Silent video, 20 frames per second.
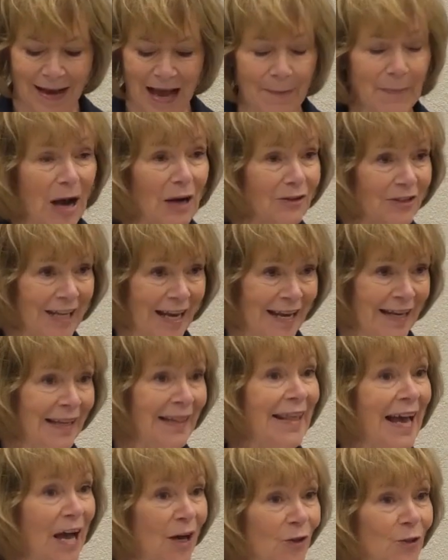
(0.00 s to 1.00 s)
About
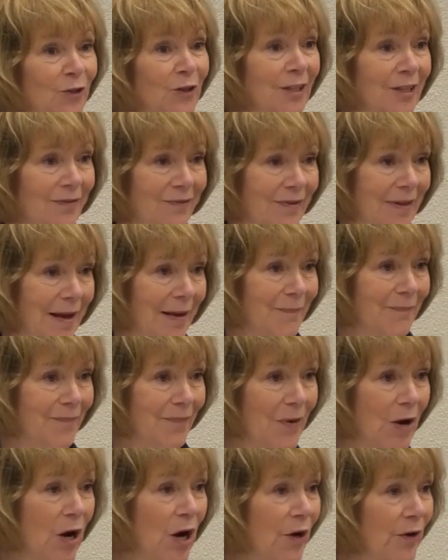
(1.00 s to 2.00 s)
10,000 of
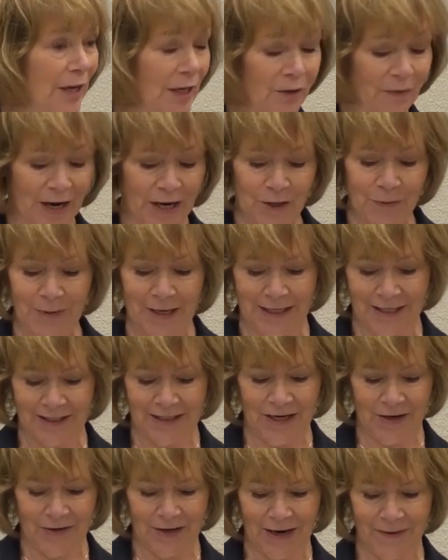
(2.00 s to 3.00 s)
them are in Greater
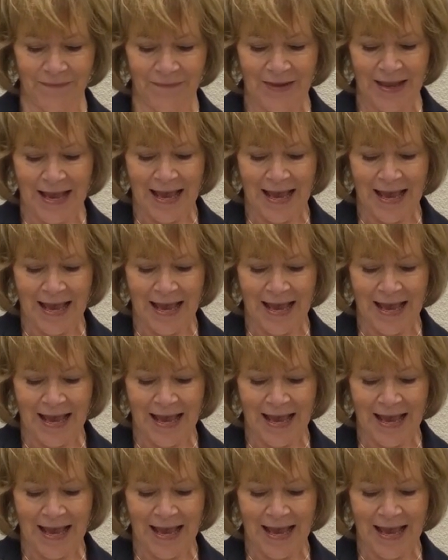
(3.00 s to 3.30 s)
Minnesota.